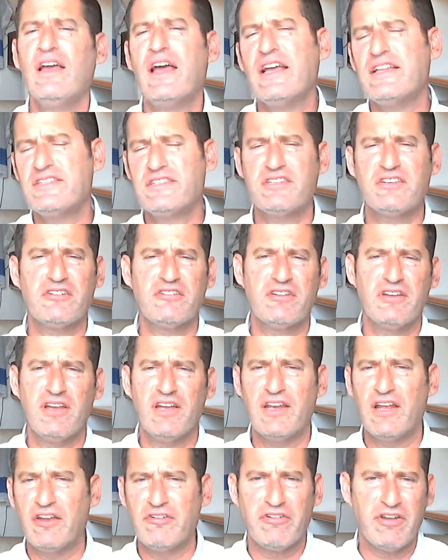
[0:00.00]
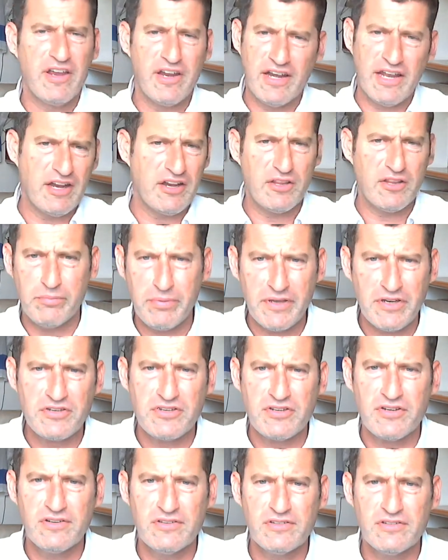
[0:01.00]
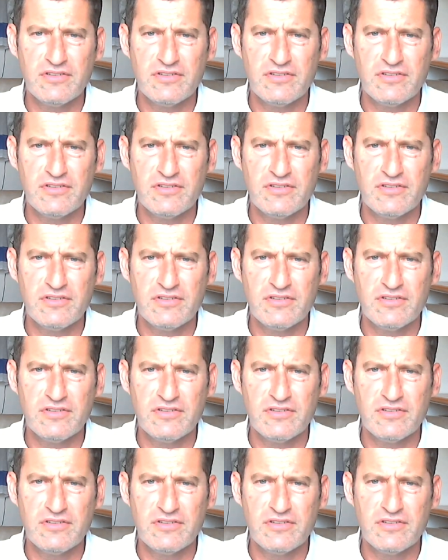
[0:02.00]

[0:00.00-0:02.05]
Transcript: and Syria and Iran out of the picture.